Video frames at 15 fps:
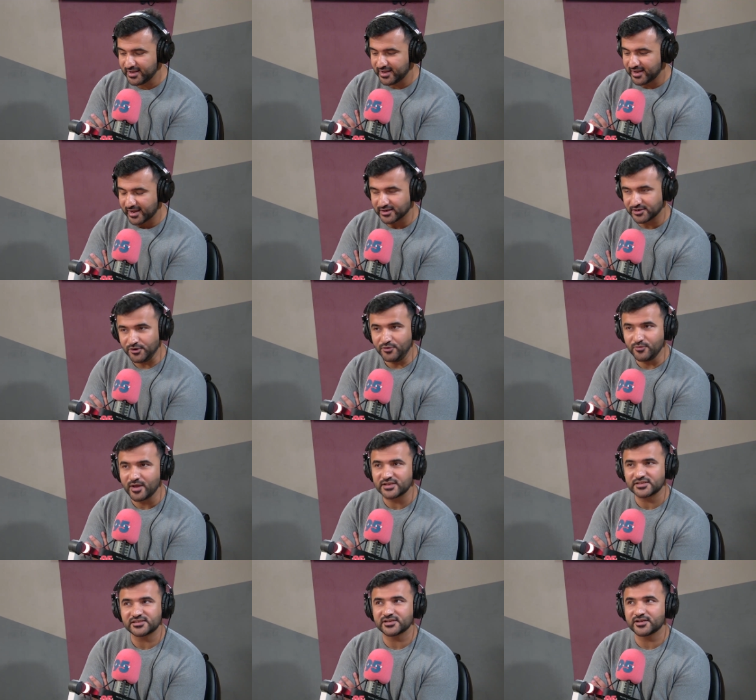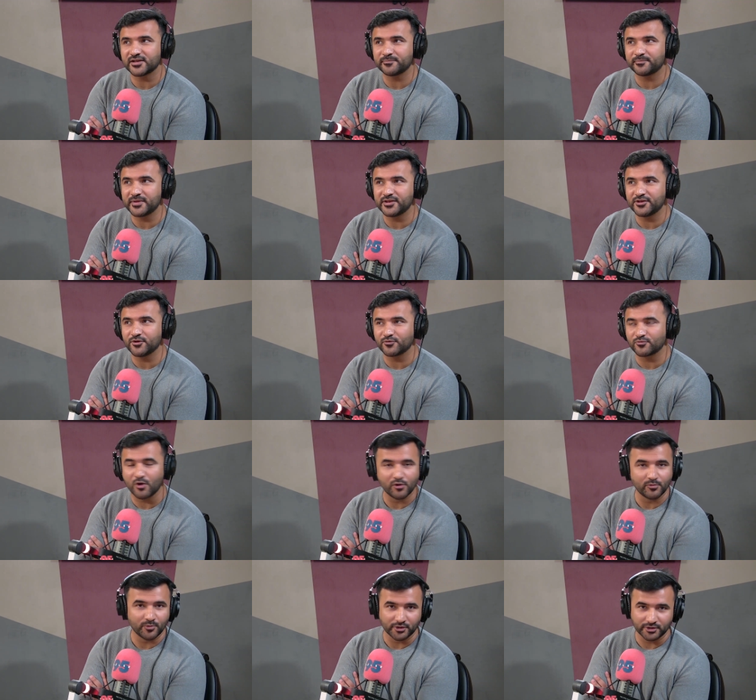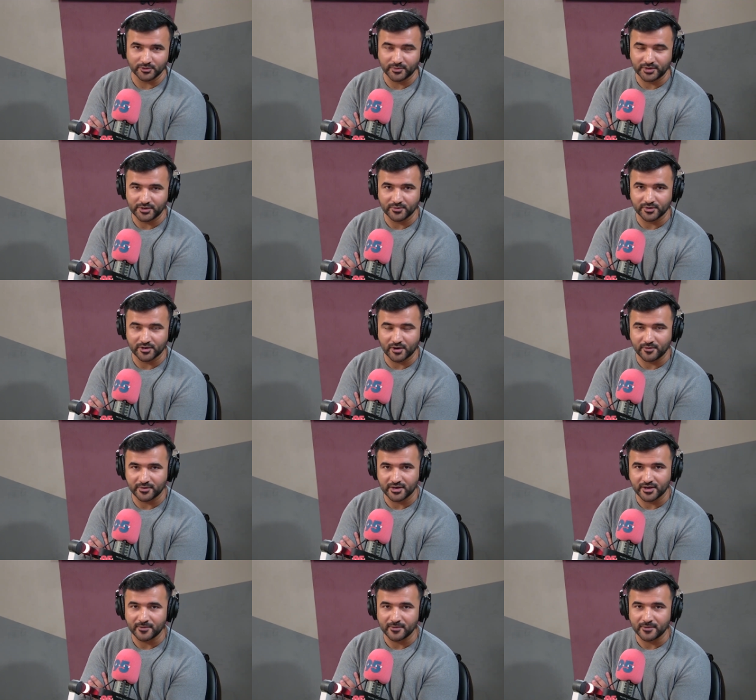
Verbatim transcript: And who has uh, been your role model when you were growing up?